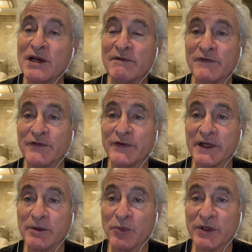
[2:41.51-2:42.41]
for
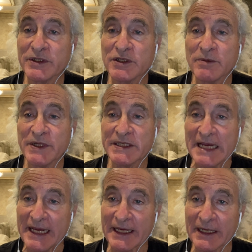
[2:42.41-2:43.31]
fingerprints to be
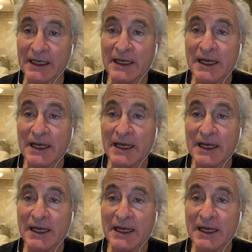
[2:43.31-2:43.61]
taken,